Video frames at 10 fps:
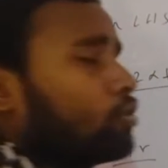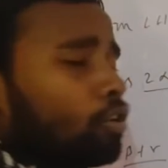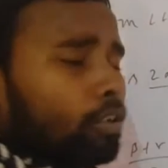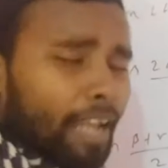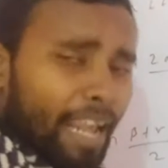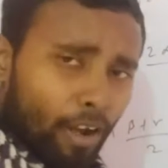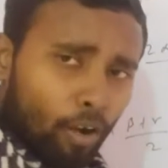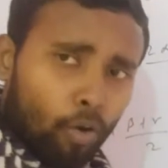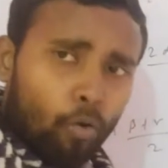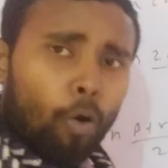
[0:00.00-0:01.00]
your
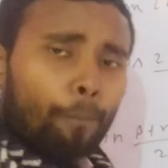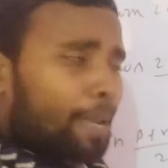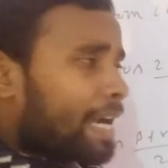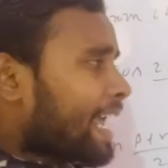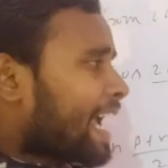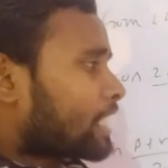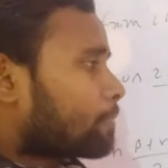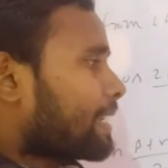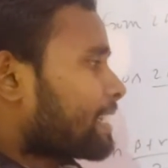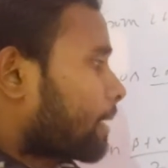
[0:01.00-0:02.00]
obtained
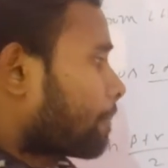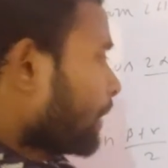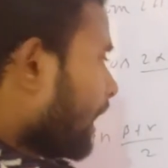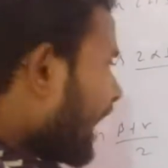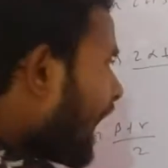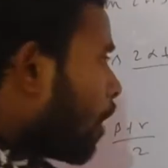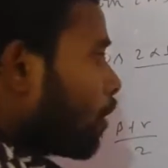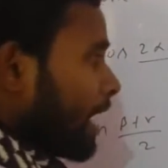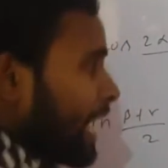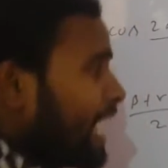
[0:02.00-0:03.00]
expression.
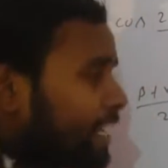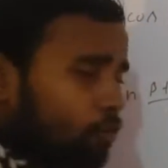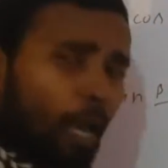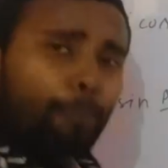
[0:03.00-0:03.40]
Now here you